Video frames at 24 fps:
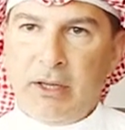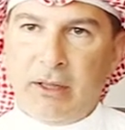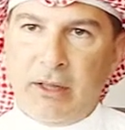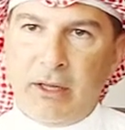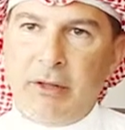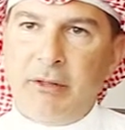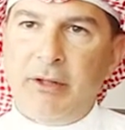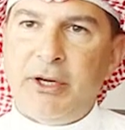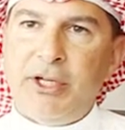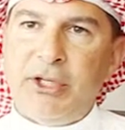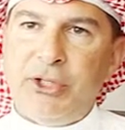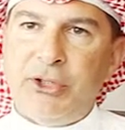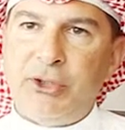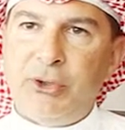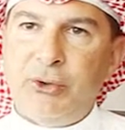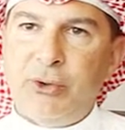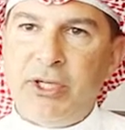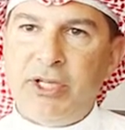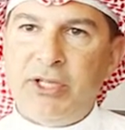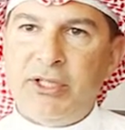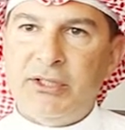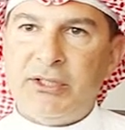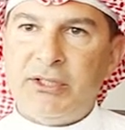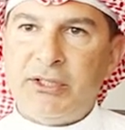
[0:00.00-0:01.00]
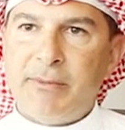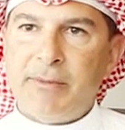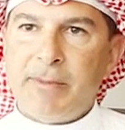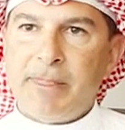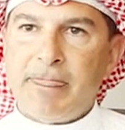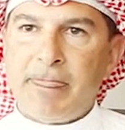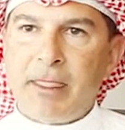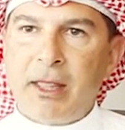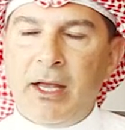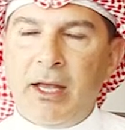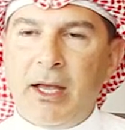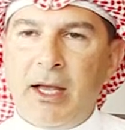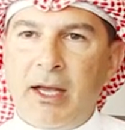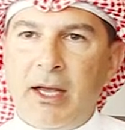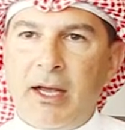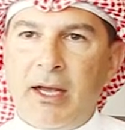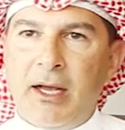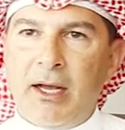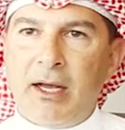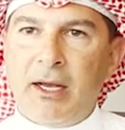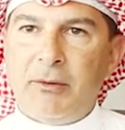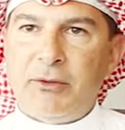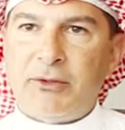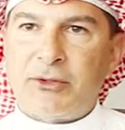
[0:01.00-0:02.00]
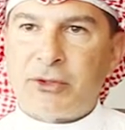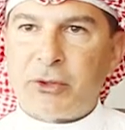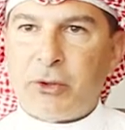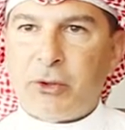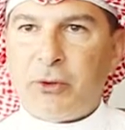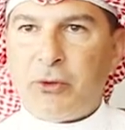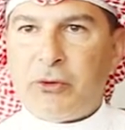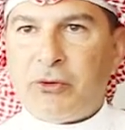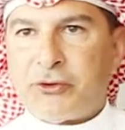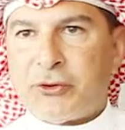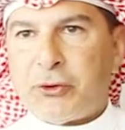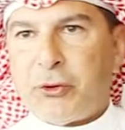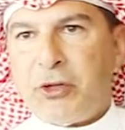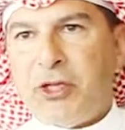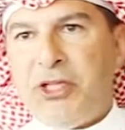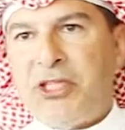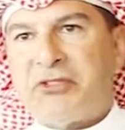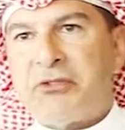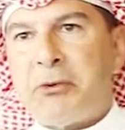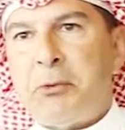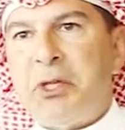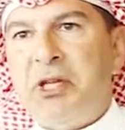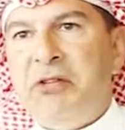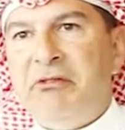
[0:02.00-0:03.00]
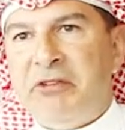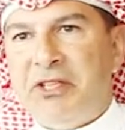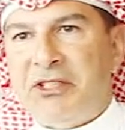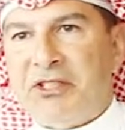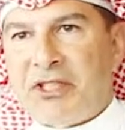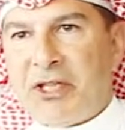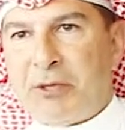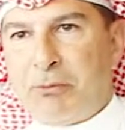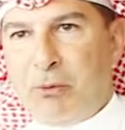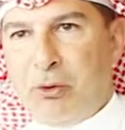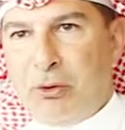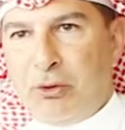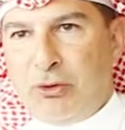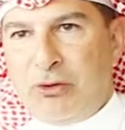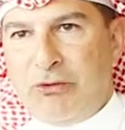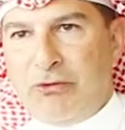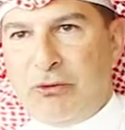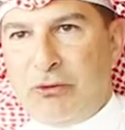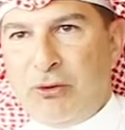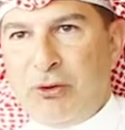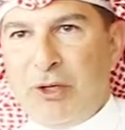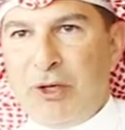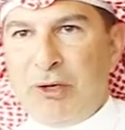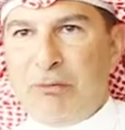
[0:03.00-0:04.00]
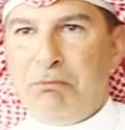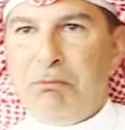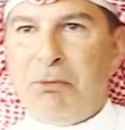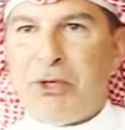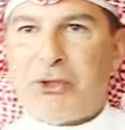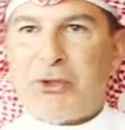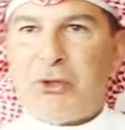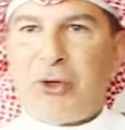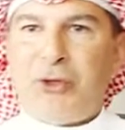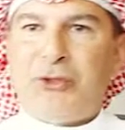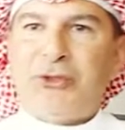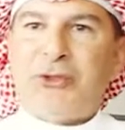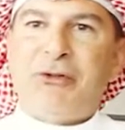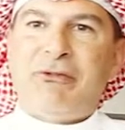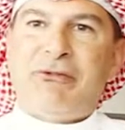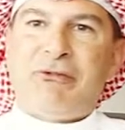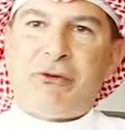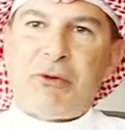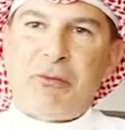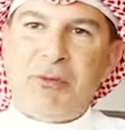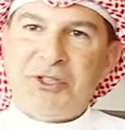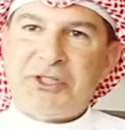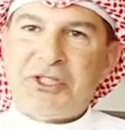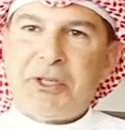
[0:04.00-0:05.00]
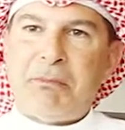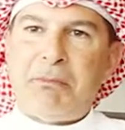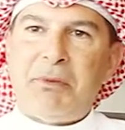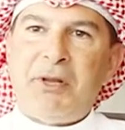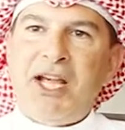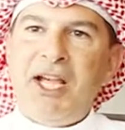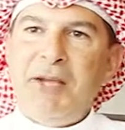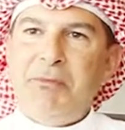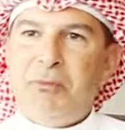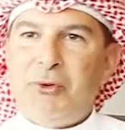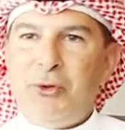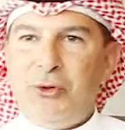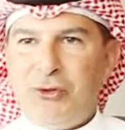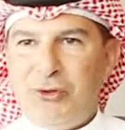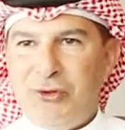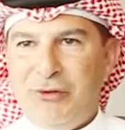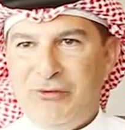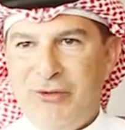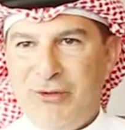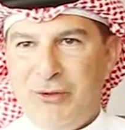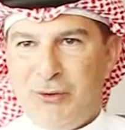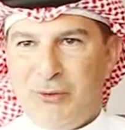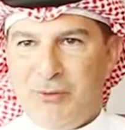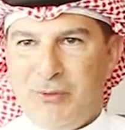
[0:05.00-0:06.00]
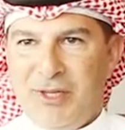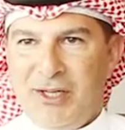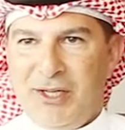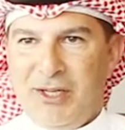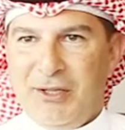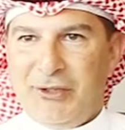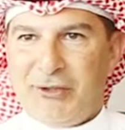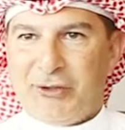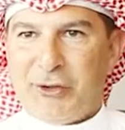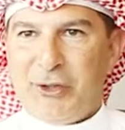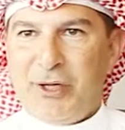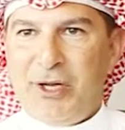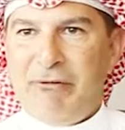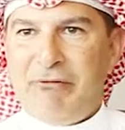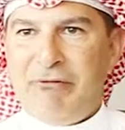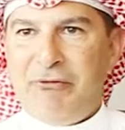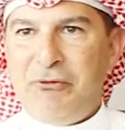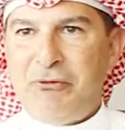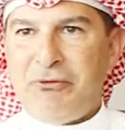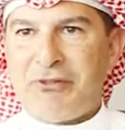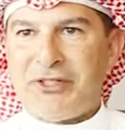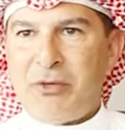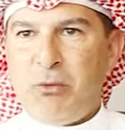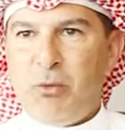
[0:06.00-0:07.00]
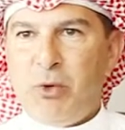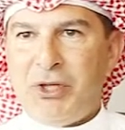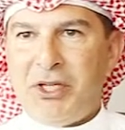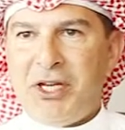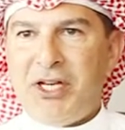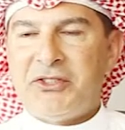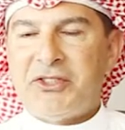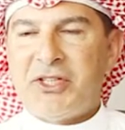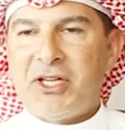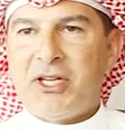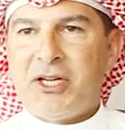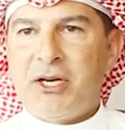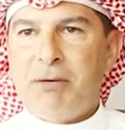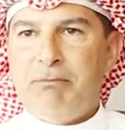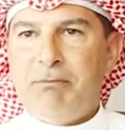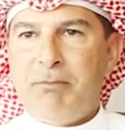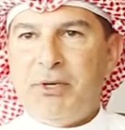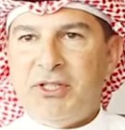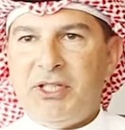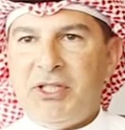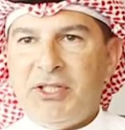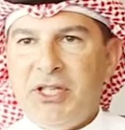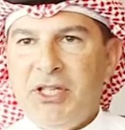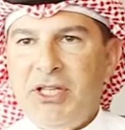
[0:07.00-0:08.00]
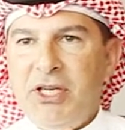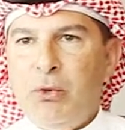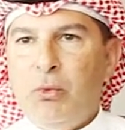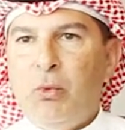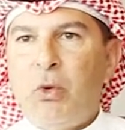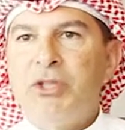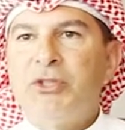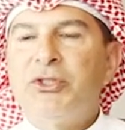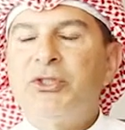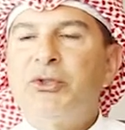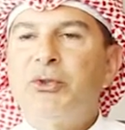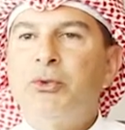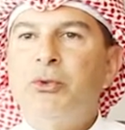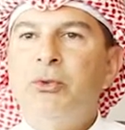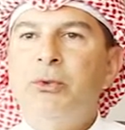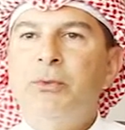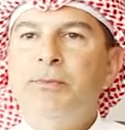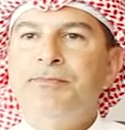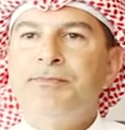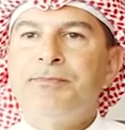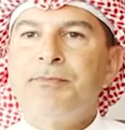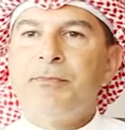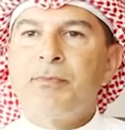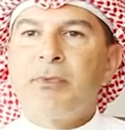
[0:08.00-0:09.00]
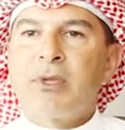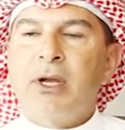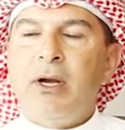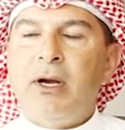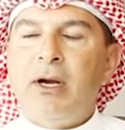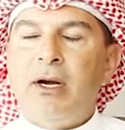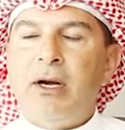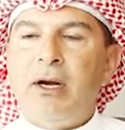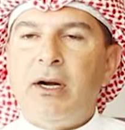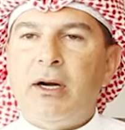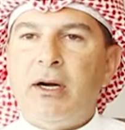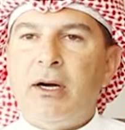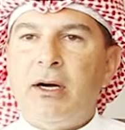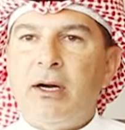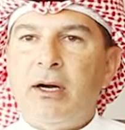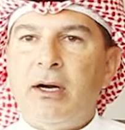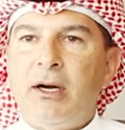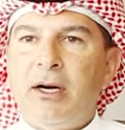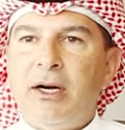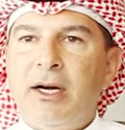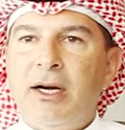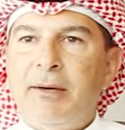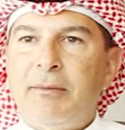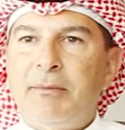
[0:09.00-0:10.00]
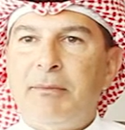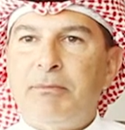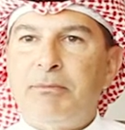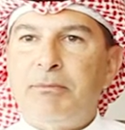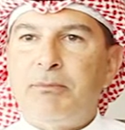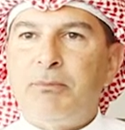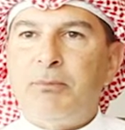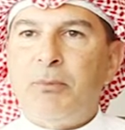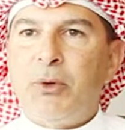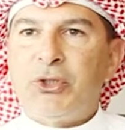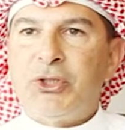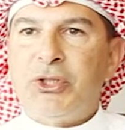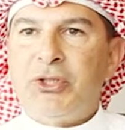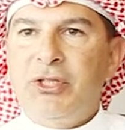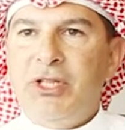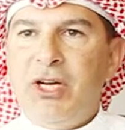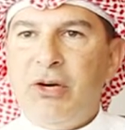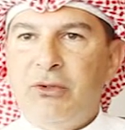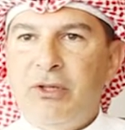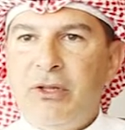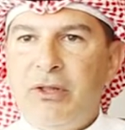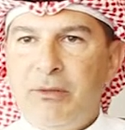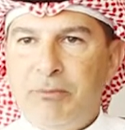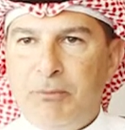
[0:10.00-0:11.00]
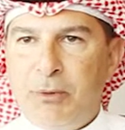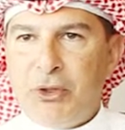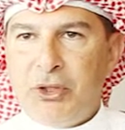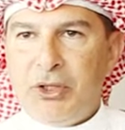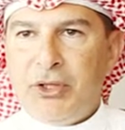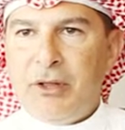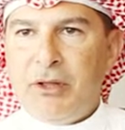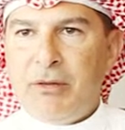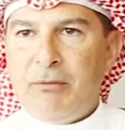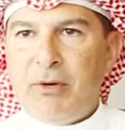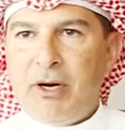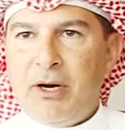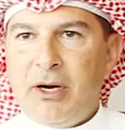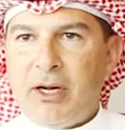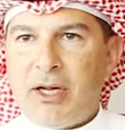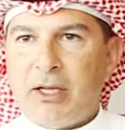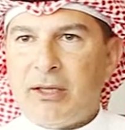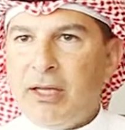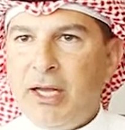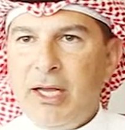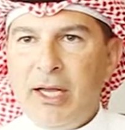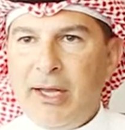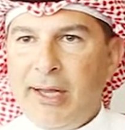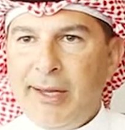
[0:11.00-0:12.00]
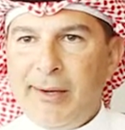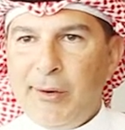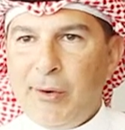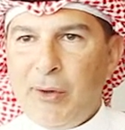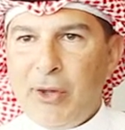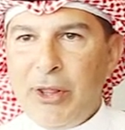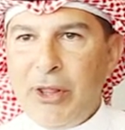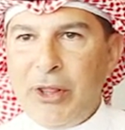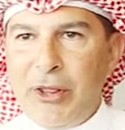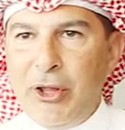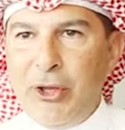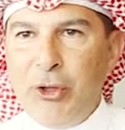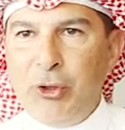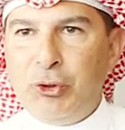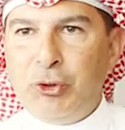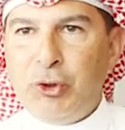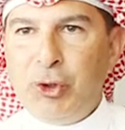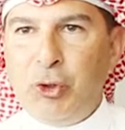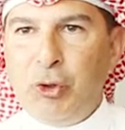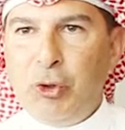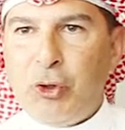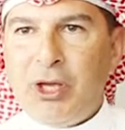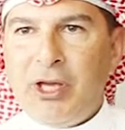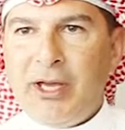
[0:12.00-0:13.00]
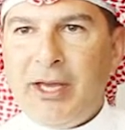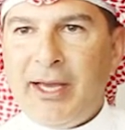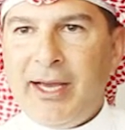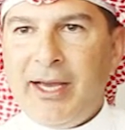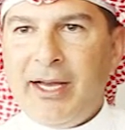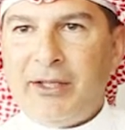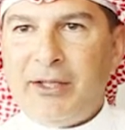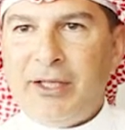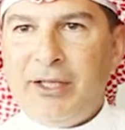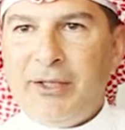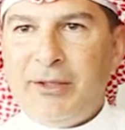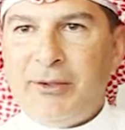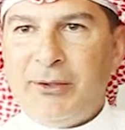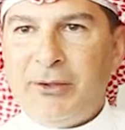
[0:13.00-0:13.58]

The other issue is, uh, so, so this is from an investor point of view, but also from a supply point of view. So if someone has a company and he wants to uh, uh put it down and put it in the market, they're usually looking at